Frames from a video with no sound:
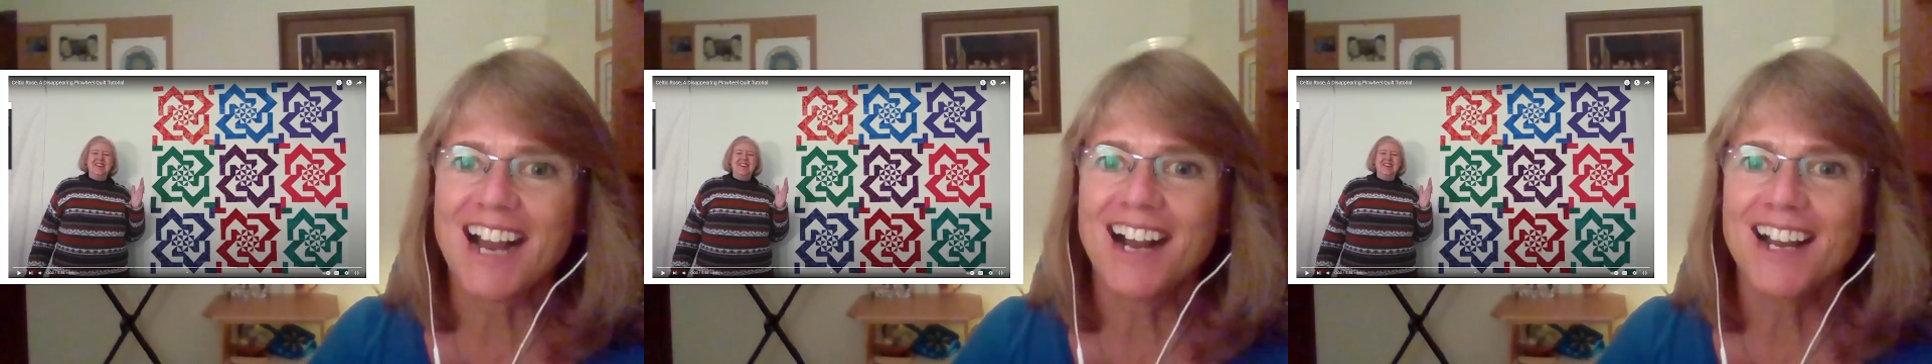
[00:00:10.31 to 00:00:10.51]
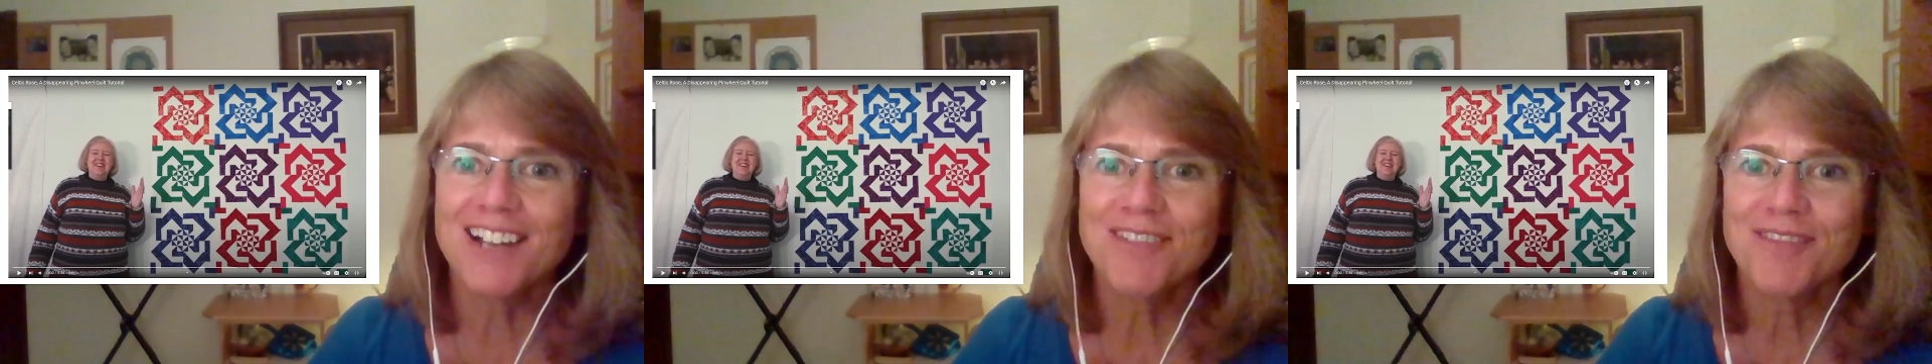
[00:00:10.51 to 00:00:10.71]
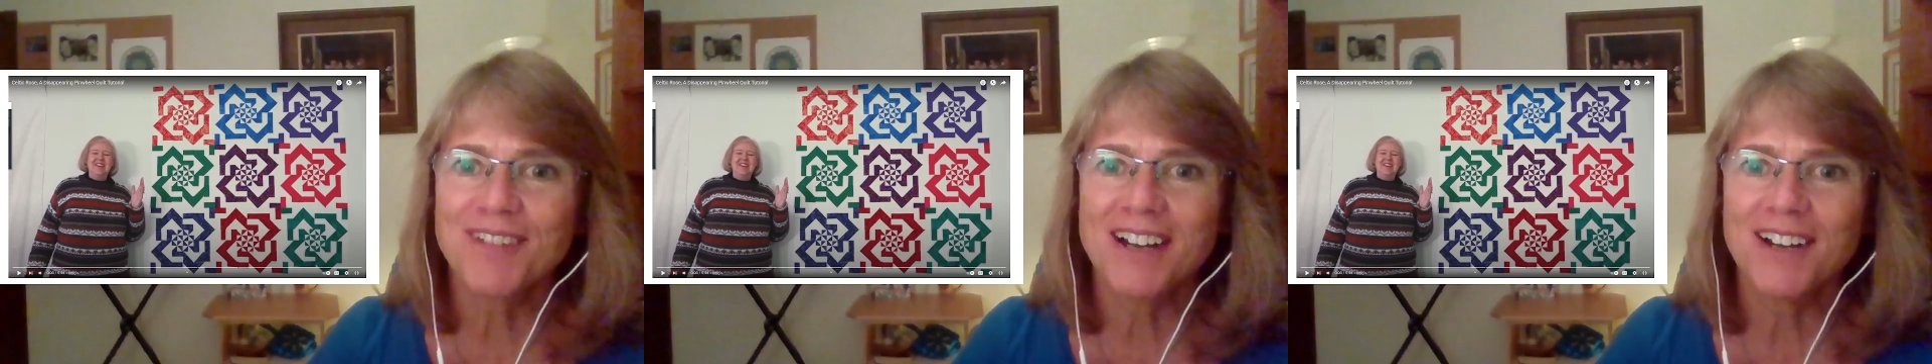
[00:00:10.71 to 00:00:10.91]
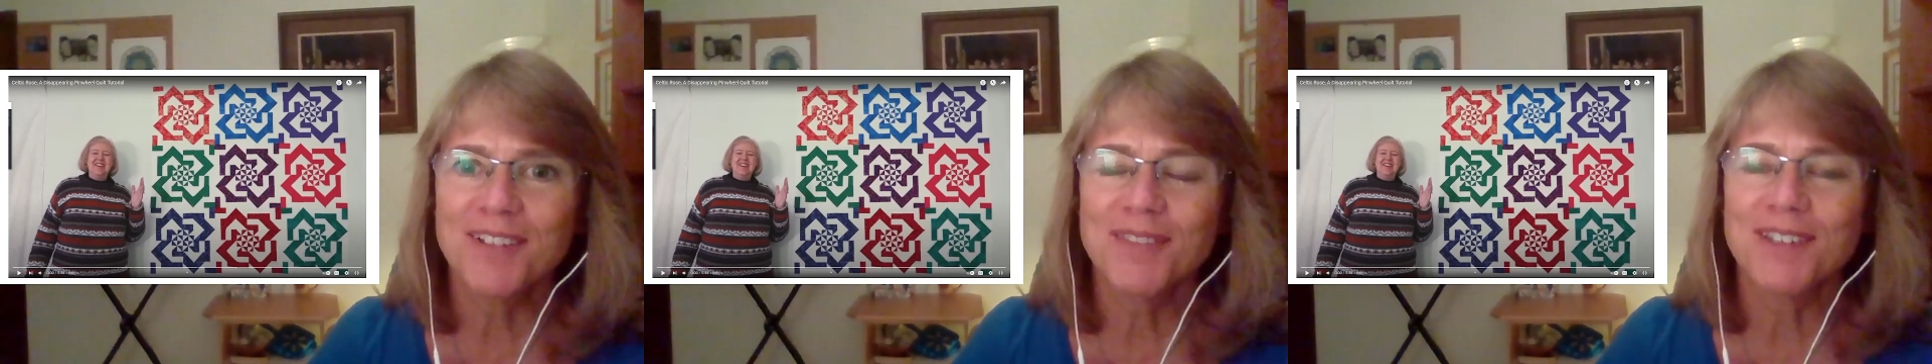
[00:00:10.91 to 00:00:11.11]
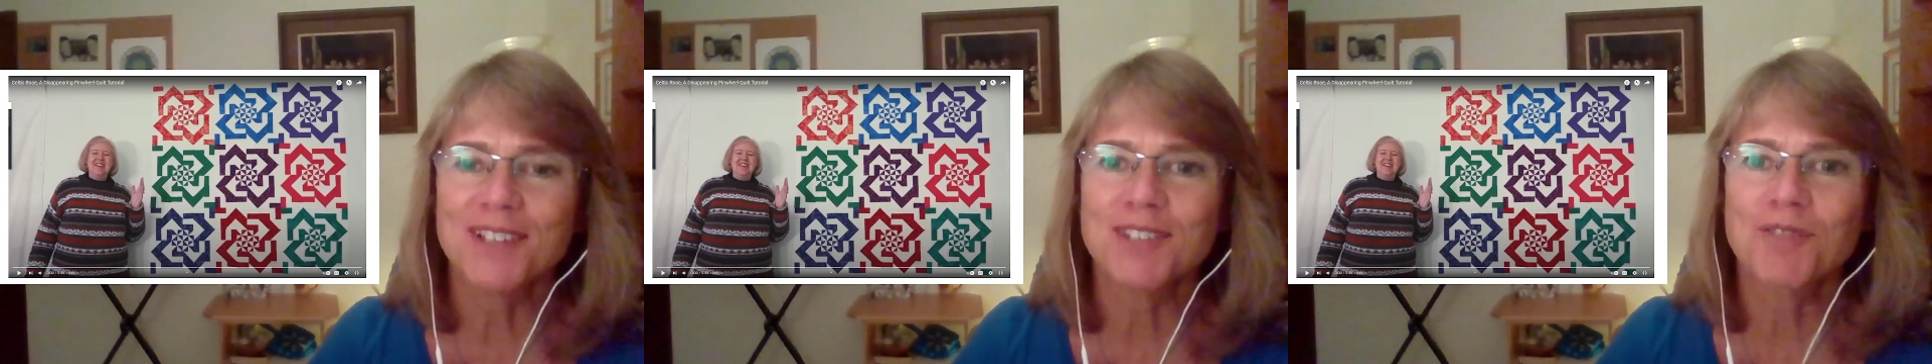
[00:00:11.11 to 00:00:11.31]
I found
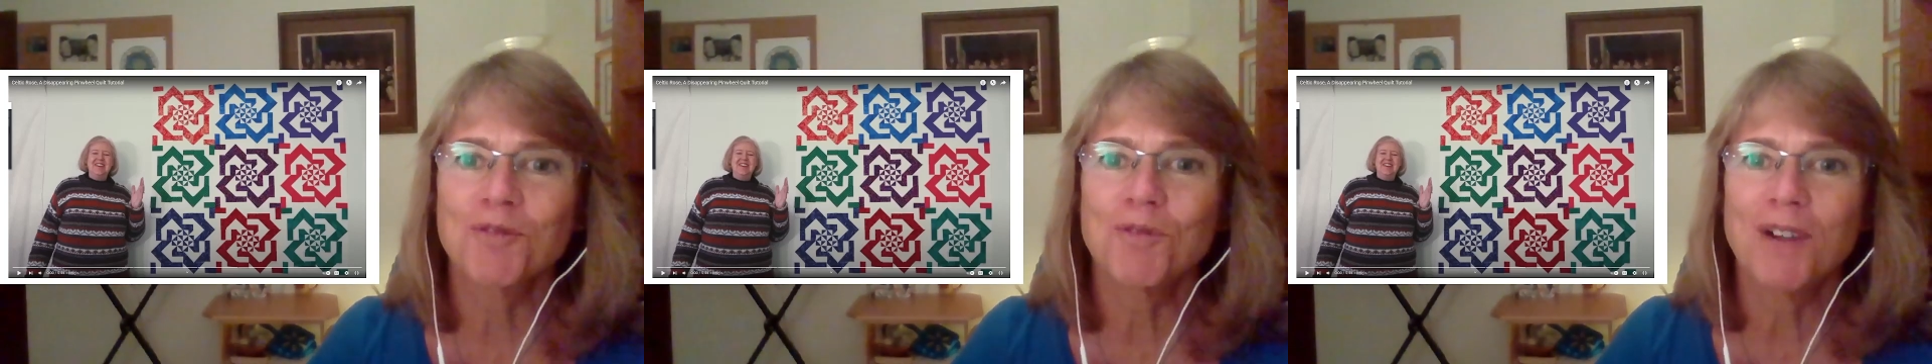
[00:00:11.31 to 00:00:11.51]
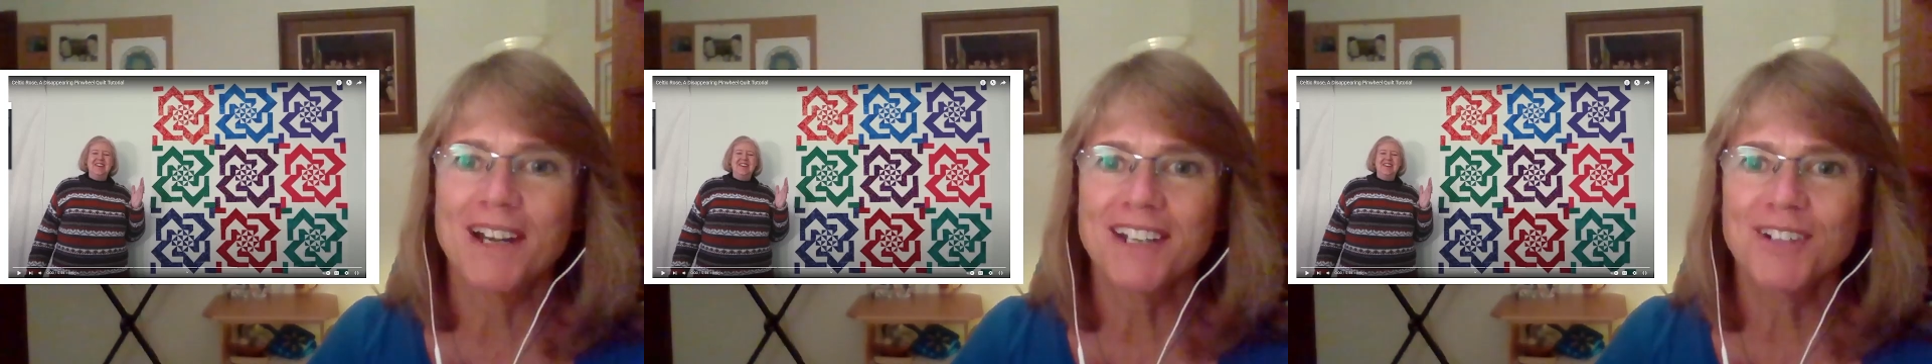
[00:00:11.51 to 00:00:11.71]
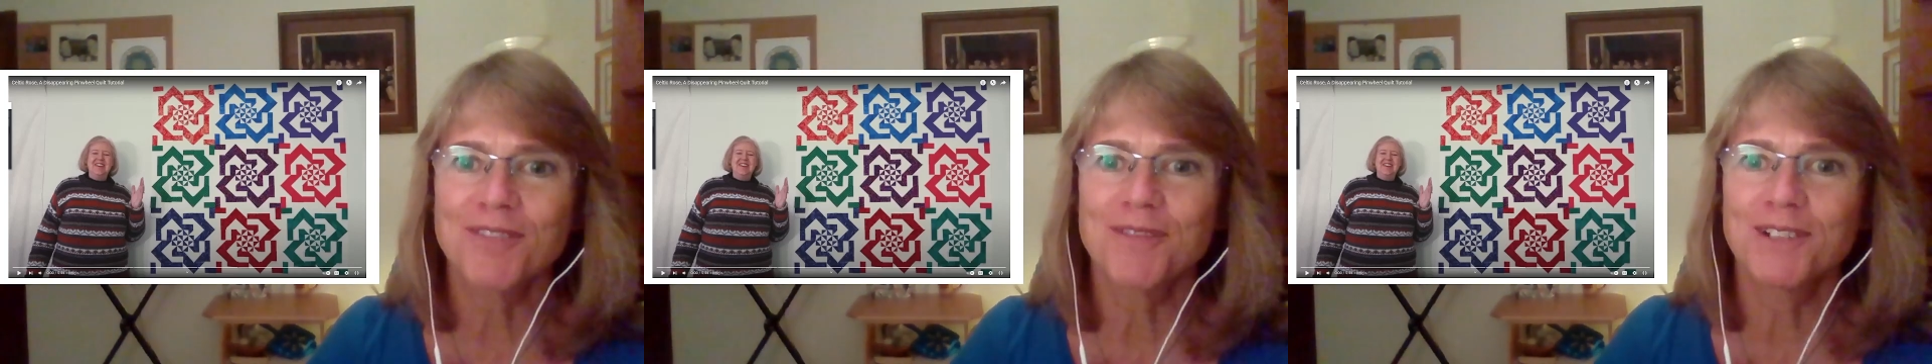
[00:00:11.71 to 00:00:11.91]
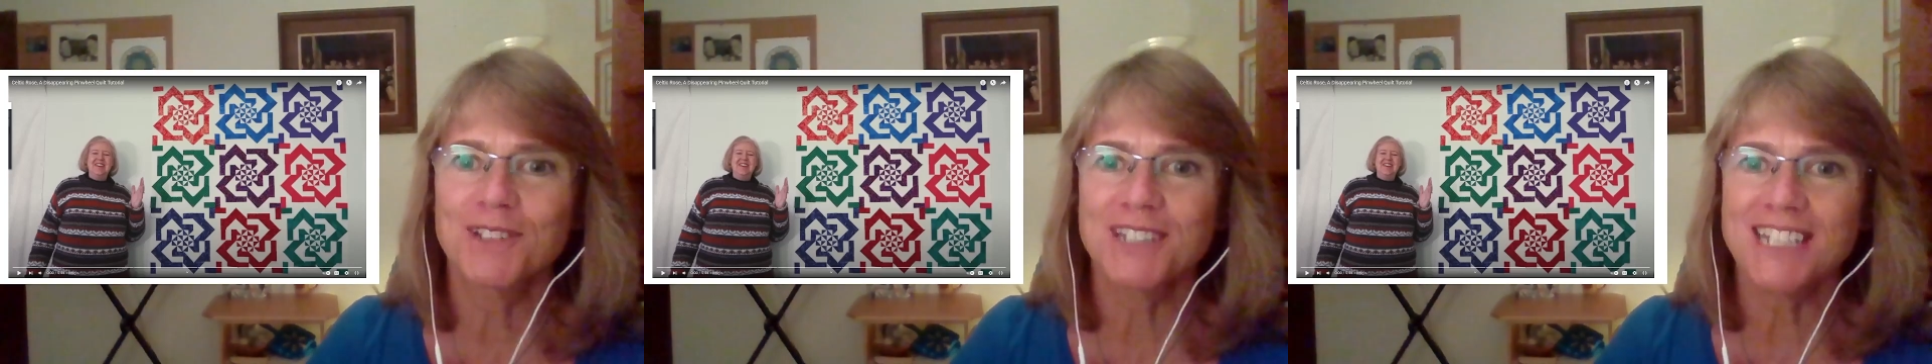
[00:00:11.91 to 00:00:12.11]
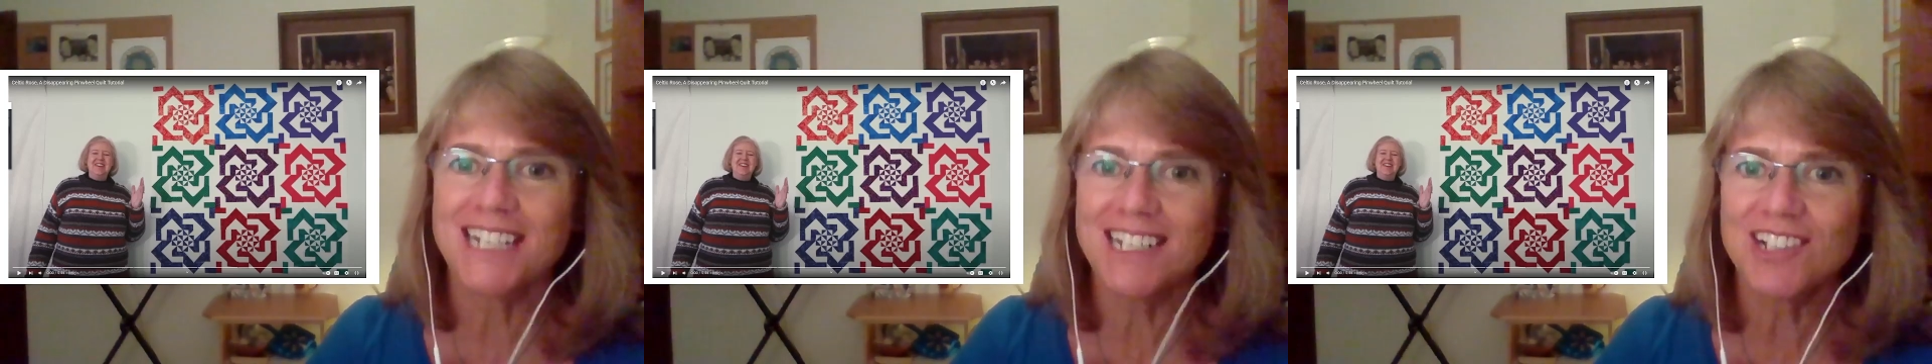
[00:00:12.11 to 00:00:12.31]
this wonderful
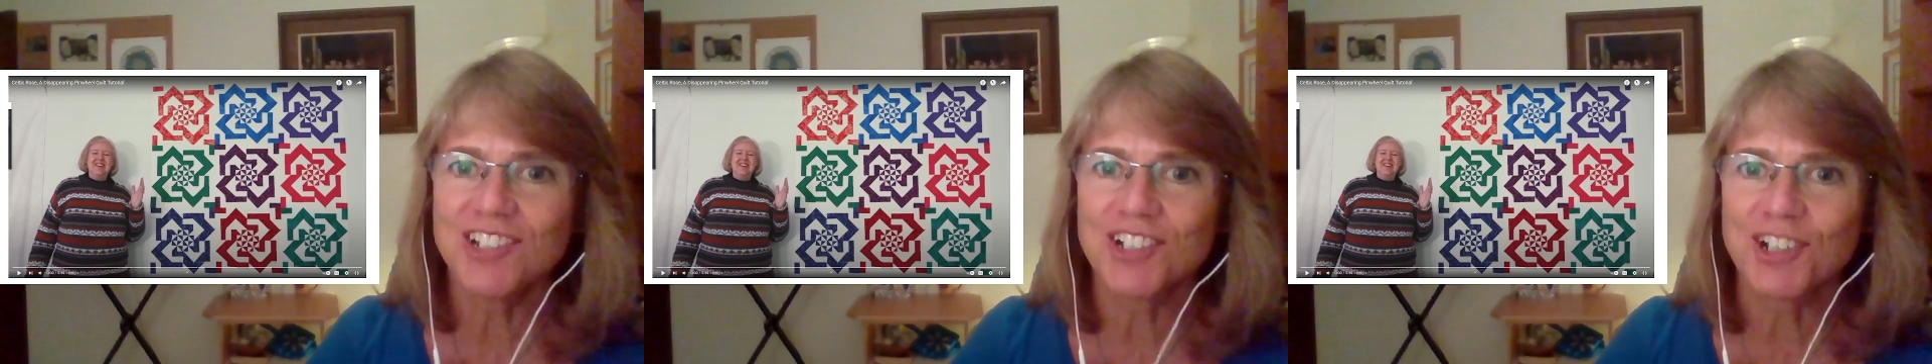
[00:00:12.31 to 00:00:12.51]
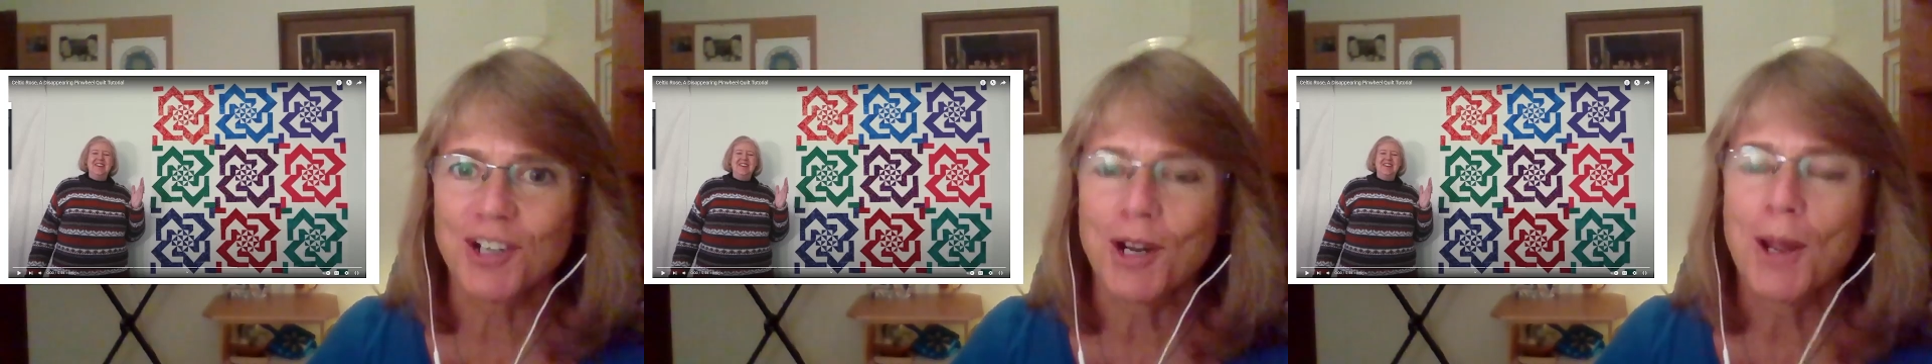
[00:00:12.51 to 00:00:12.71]
teacher,